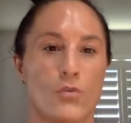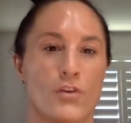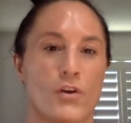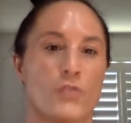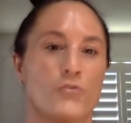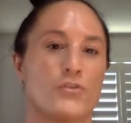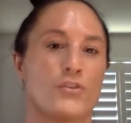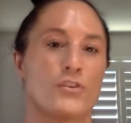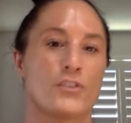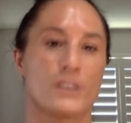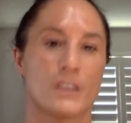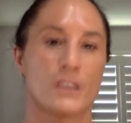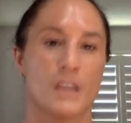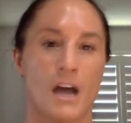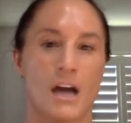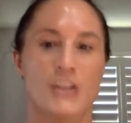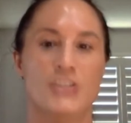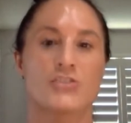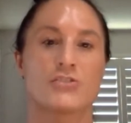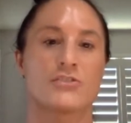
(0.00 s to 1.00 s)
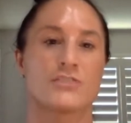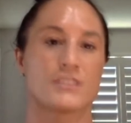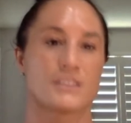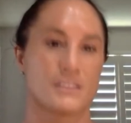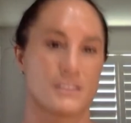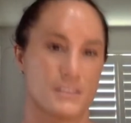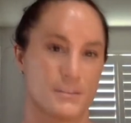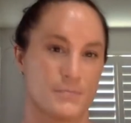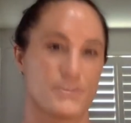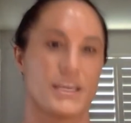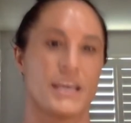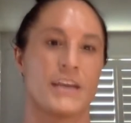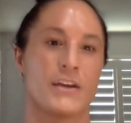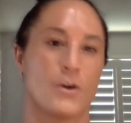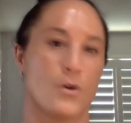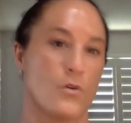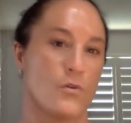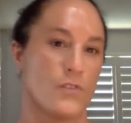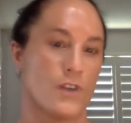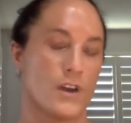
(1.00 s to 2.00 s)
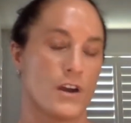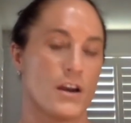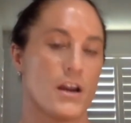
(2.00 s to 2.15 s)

neurological system take over